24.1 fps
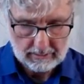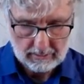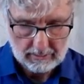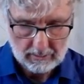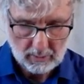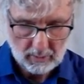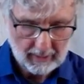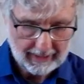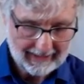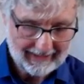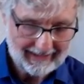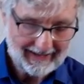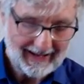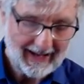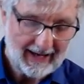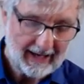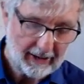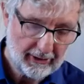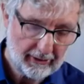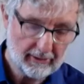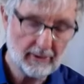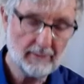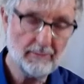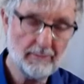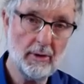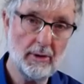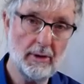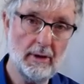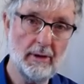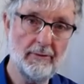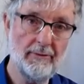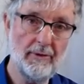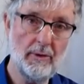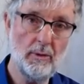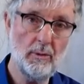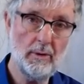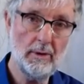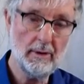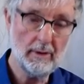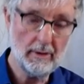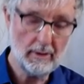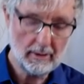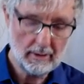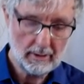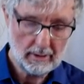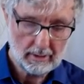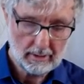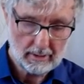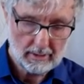or inaccurate model of the world,